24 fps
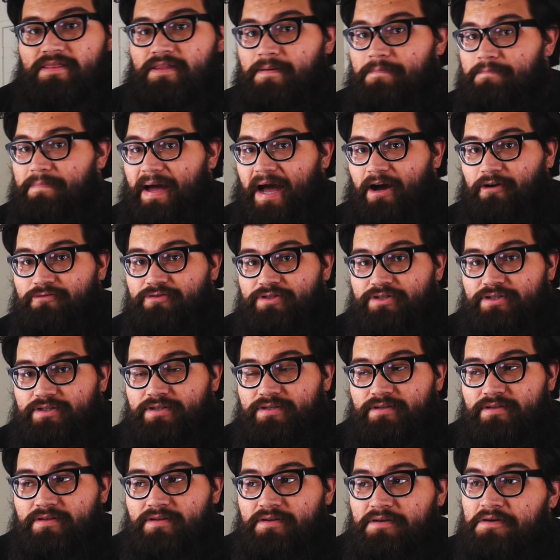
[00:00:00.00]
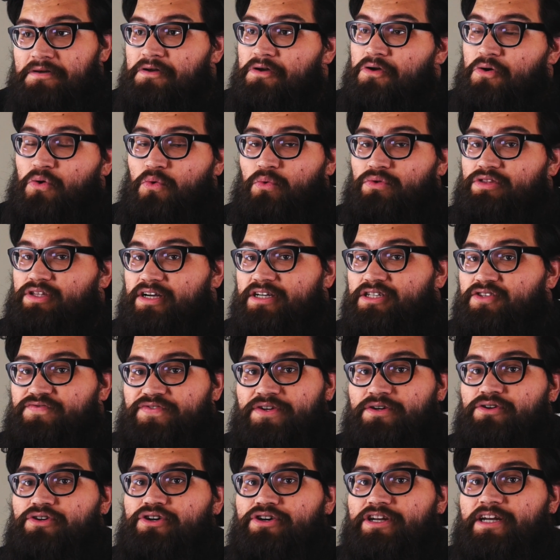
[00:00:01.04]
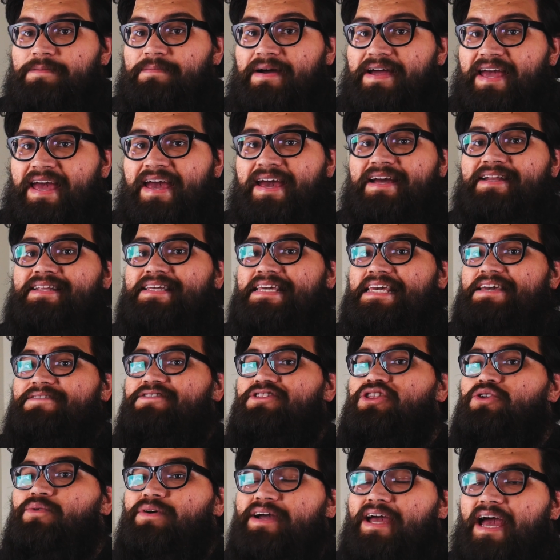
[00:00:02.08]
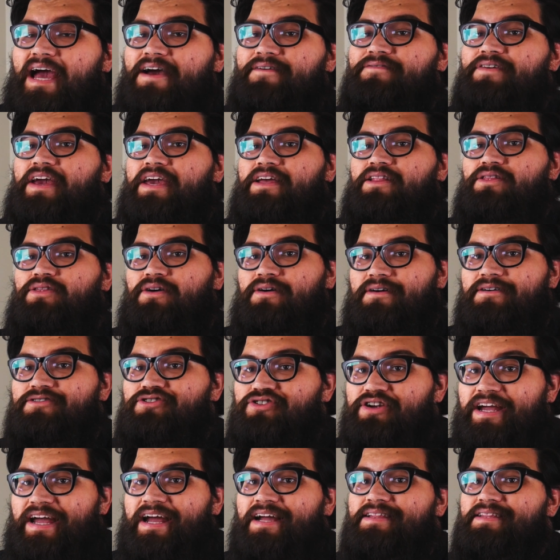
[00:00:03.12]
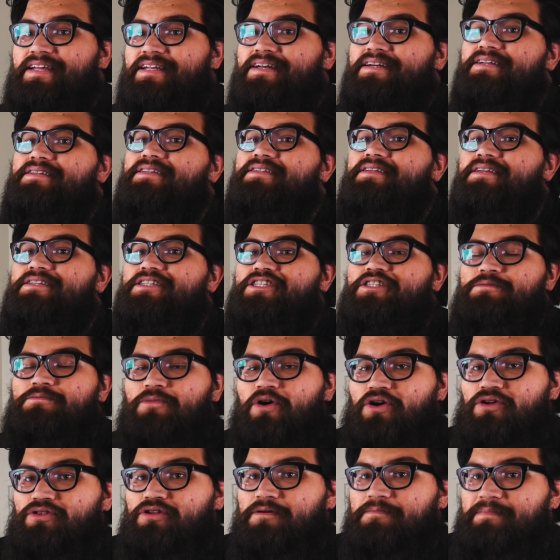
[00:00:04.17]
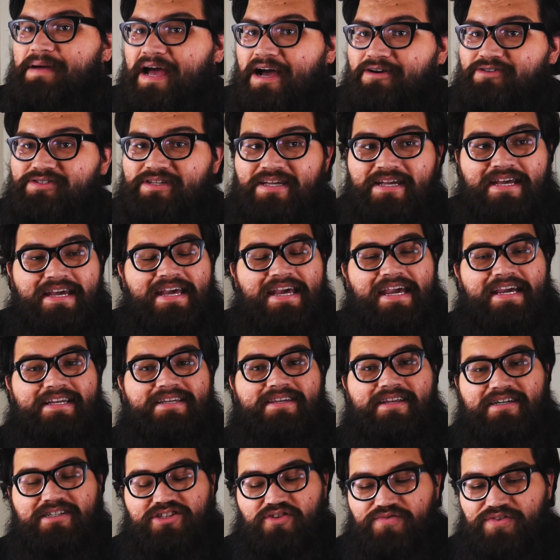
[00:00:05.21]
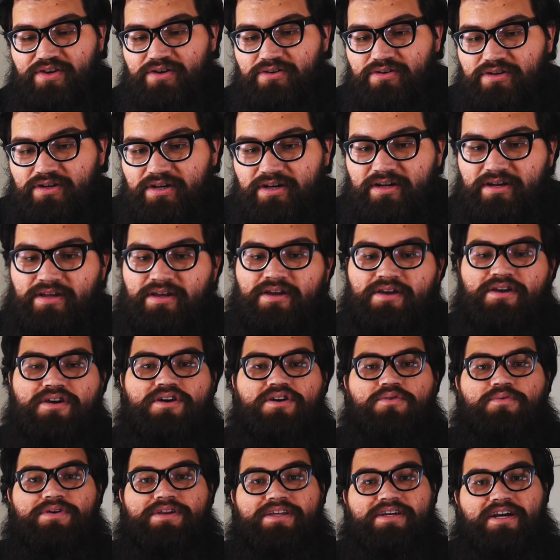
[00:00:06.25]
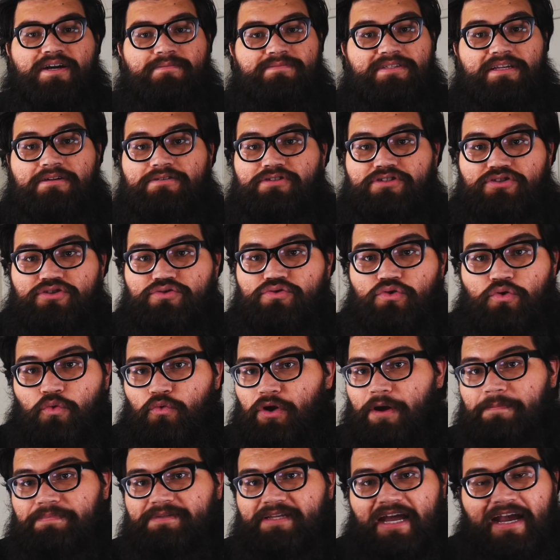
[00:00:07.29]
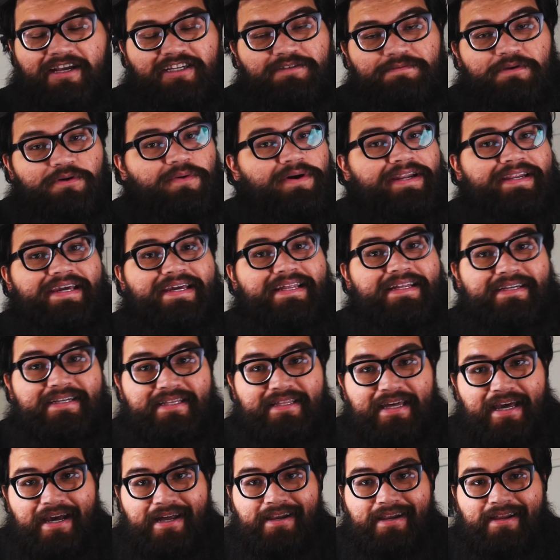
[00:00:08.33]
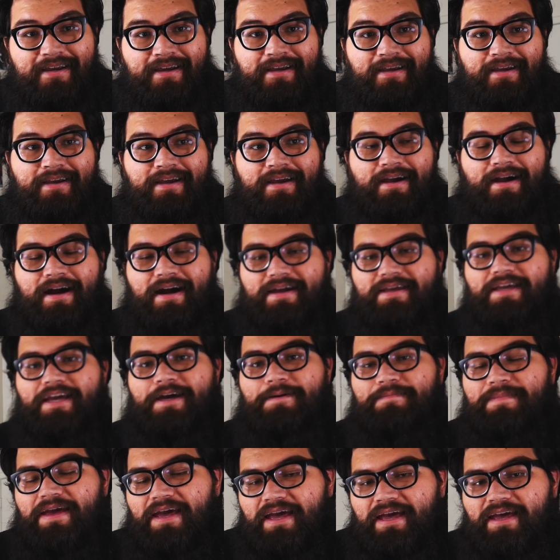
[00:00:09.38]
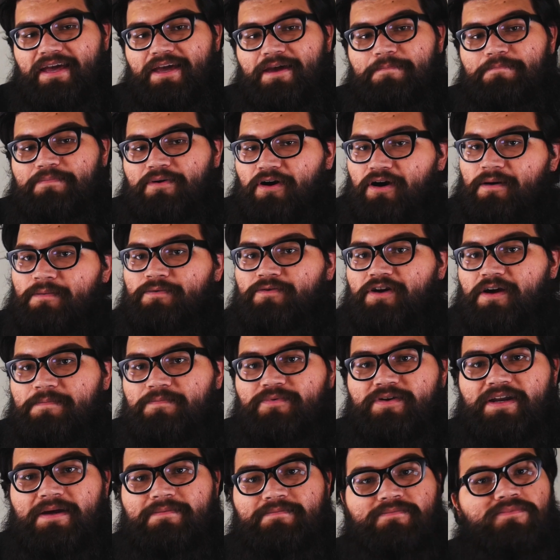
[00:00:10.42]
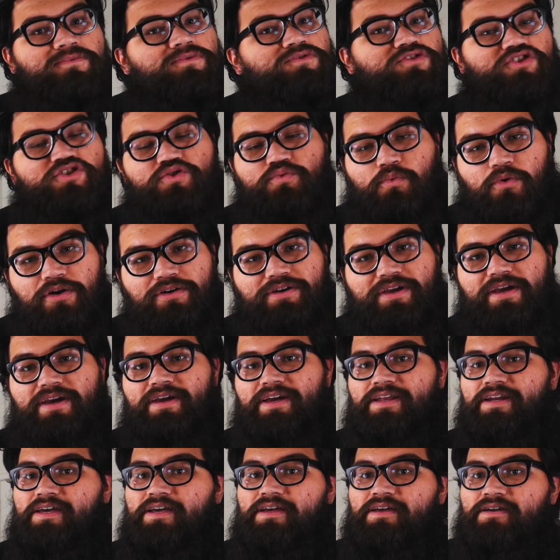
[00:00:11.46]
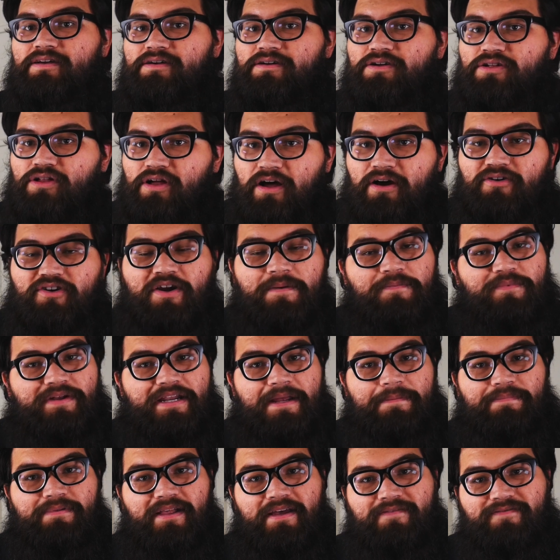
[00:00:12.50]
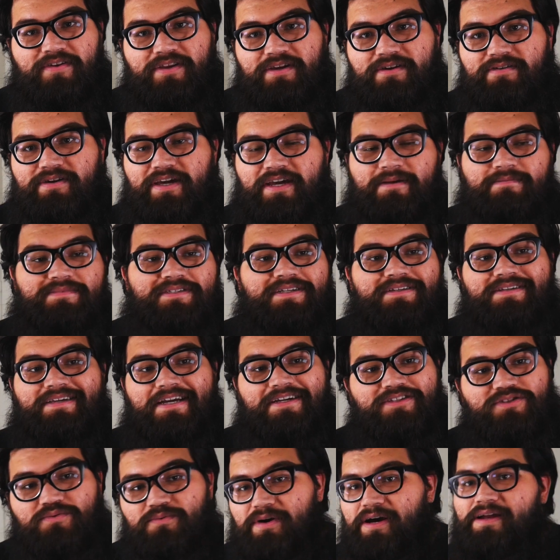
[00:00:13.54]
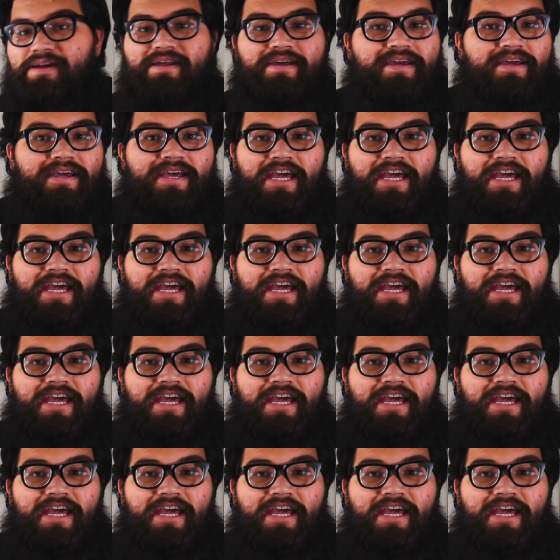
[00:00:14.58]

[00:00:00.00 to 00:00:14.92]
The mouse does feel good in my hand, even though I have a larger hand and it is a smaller mouse, it does feel good. When it comes down to grip types, we want to get into that. I am a palm grip when I'm just working and a claw grip when I play video games, and guess what?